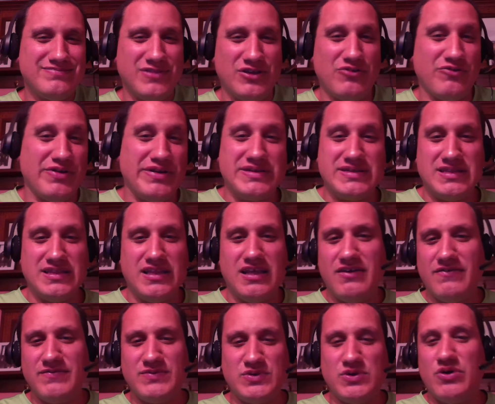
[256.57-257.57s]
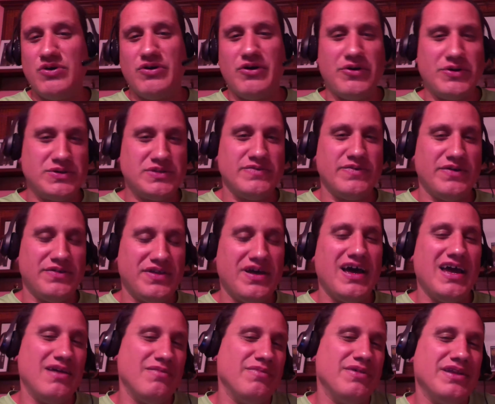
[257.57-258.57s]
greatest love song artist of all
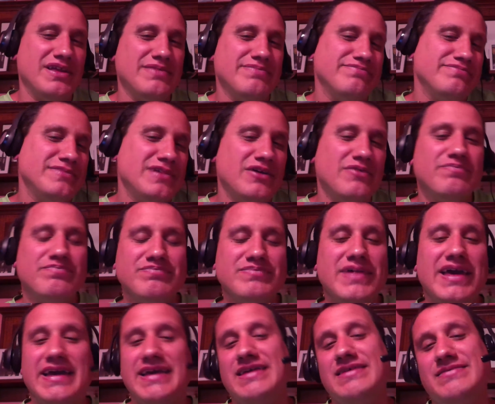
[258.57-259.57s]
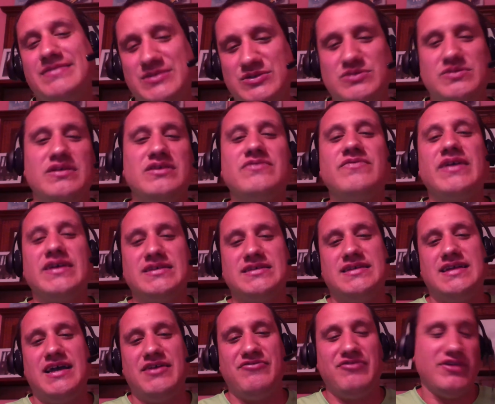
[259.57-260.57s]
time, but it's Frank
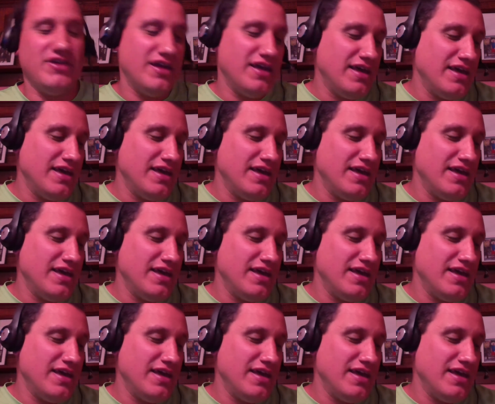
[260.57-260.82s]
Sinatra.